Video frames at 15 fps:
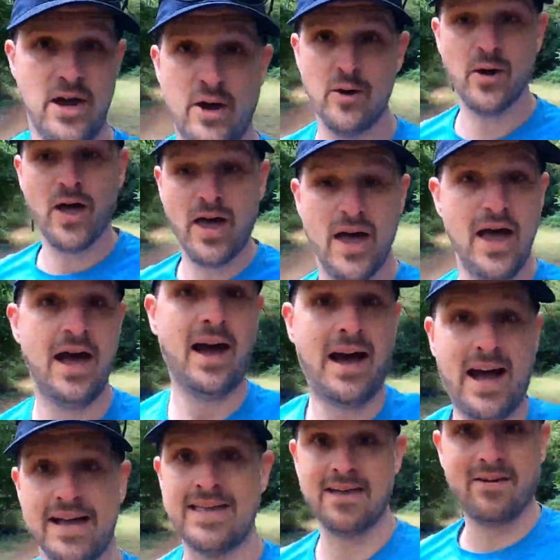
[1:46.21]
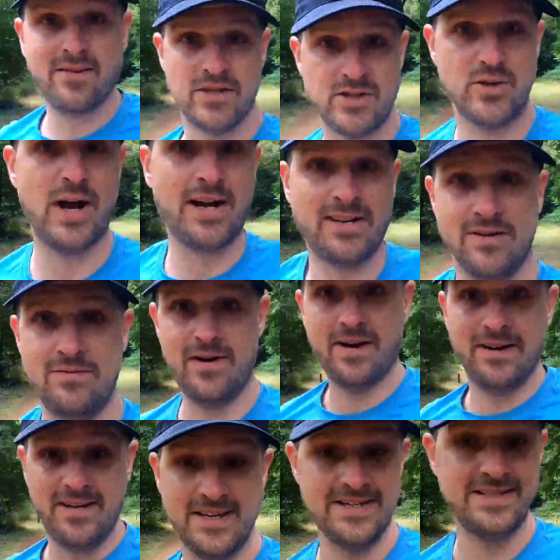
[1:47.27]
know I get distracted very